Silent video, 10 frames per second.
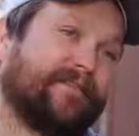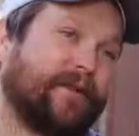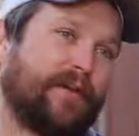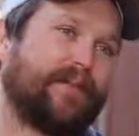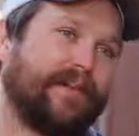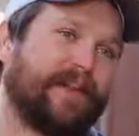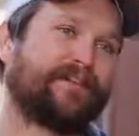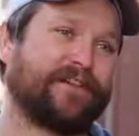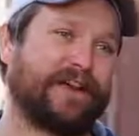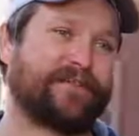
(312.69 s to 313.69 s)
low
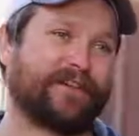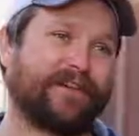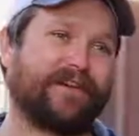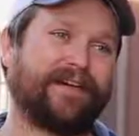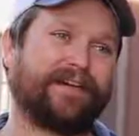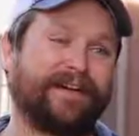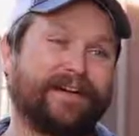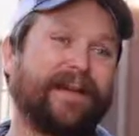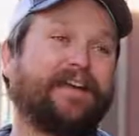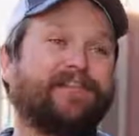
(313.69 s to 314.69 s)
pH number and a lot
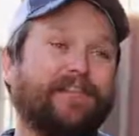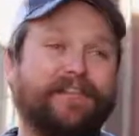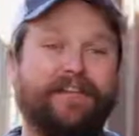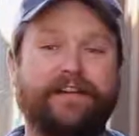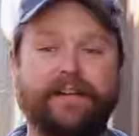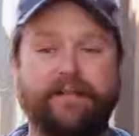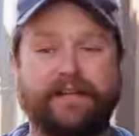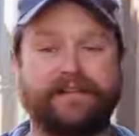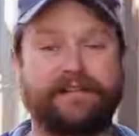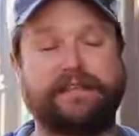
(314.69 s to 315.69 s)
of natural acidity,
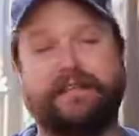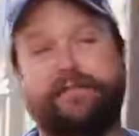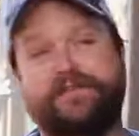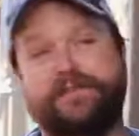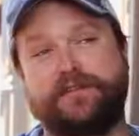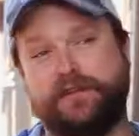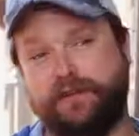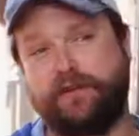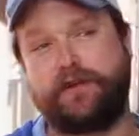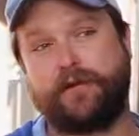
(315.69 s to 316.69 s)
because the stems
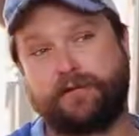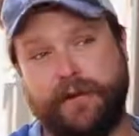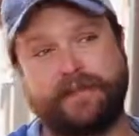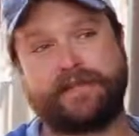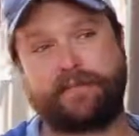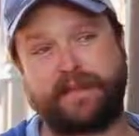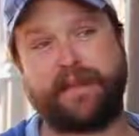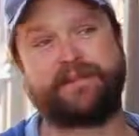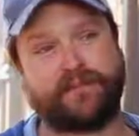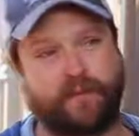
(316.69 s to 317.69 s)
do raise the
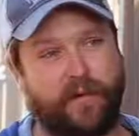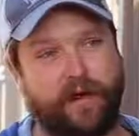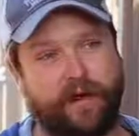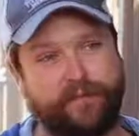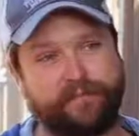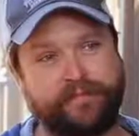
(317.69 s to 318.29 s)
pH of the wine.